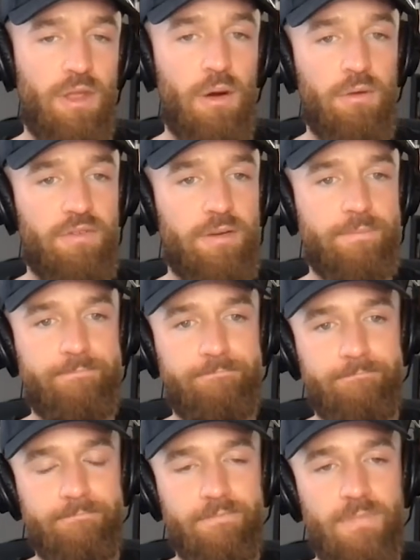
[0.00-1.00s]
know of it.
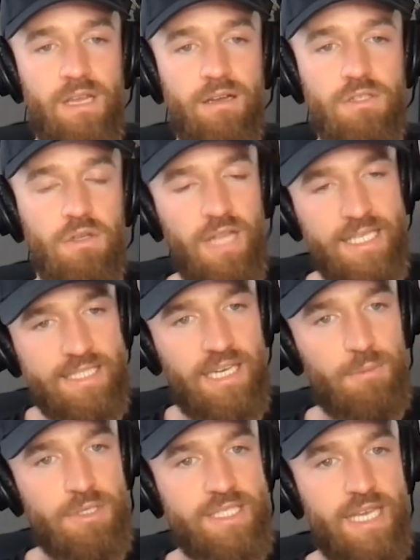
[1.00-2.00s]
So lesson
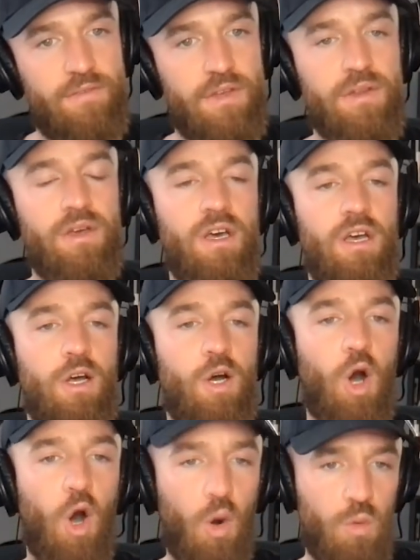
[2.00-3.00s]
number 7,
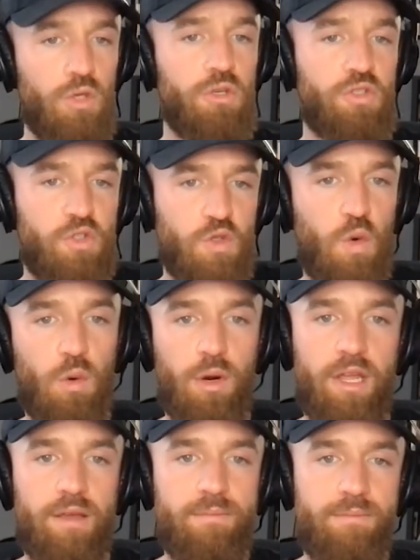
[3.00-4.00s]
own your
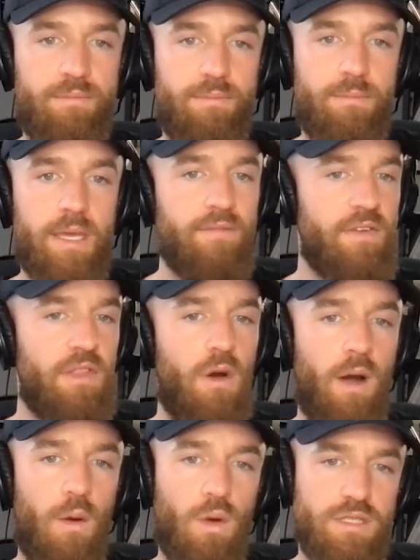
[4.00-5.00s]
story. Even
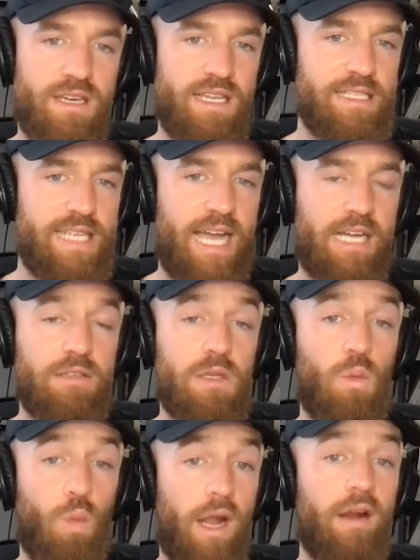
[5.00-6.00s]
though I wasn't
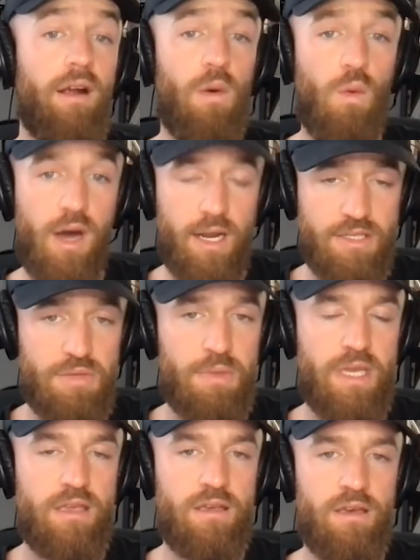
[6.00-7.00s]
exactly where I wanted to
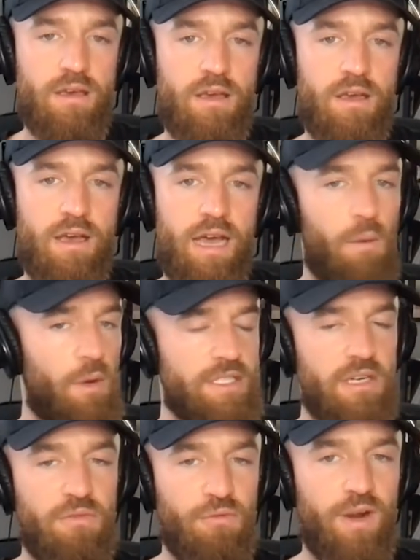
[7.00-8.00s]
be, I
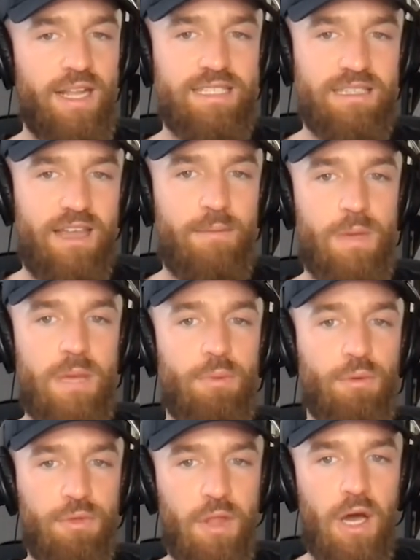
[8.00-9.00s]
wasn't afraid to let
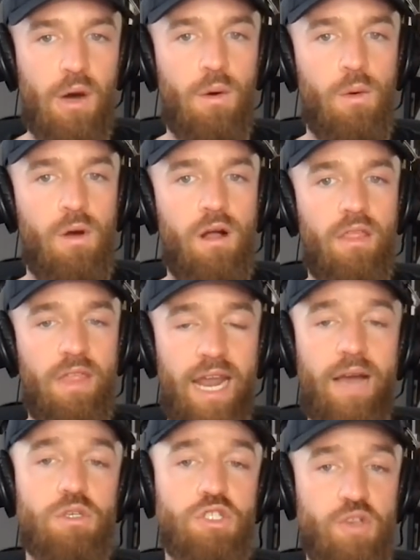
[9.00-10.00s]
people know that
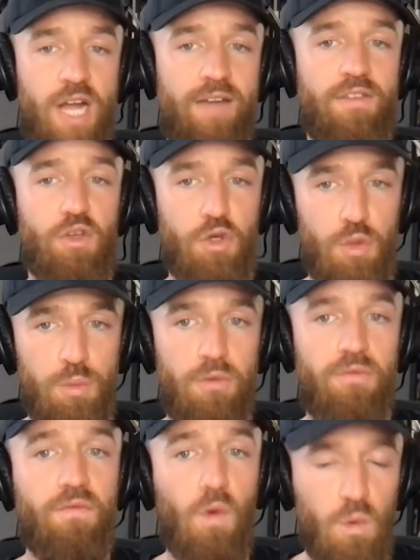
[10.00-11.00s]
I was driving Uber
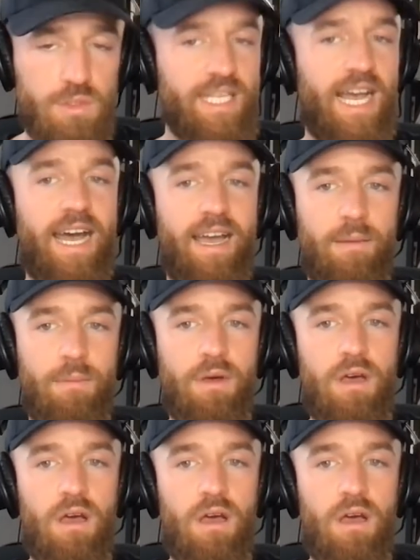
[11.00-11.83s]
full time